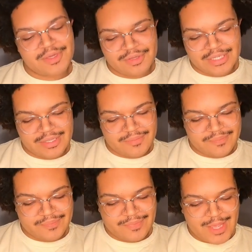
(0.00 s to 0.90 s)
Period.
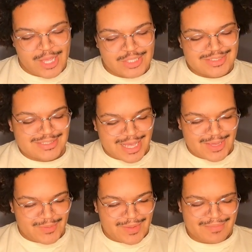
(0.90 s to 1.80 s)
So,
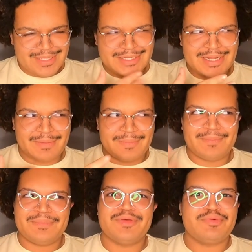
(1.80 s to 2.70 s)

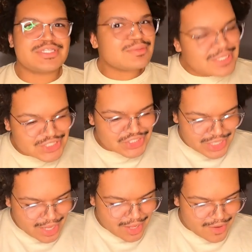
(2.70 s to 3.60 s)
you pretty much
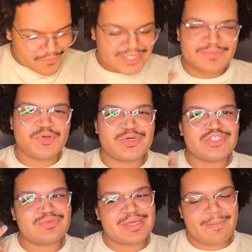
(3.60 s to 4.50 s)
saw what I'm
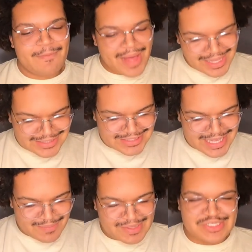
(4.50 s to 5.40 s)
going to be
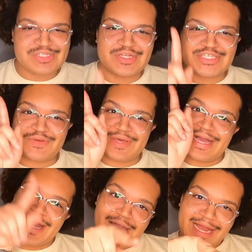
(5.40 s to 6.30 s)
unboxing, but you don't say
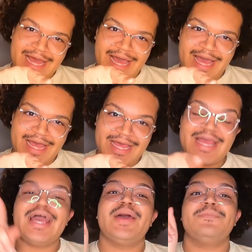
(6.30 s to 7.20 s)
with color
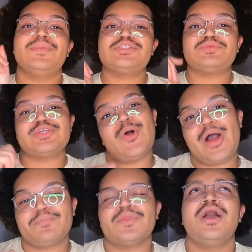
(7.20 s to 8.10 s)
mixed with the
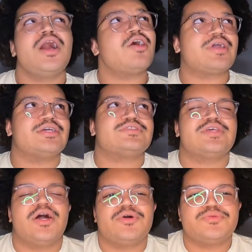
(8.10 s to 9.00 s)
art. Okay,
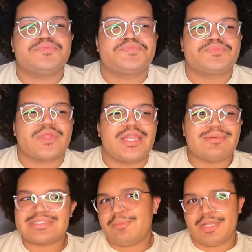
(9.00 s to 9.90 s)
so
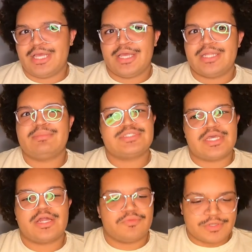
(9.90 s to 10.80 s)
let me stop playing. Let me
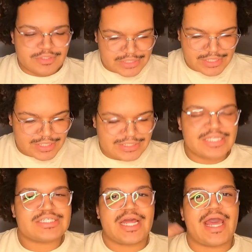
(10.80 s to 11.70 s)
tell y'all the real tea,
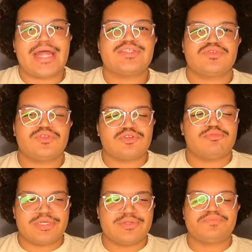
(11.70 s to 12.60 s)
because I just got an attitude a
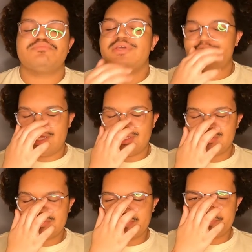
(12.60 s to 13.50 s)
little bit.
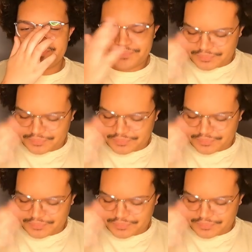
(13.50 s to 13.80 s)
Because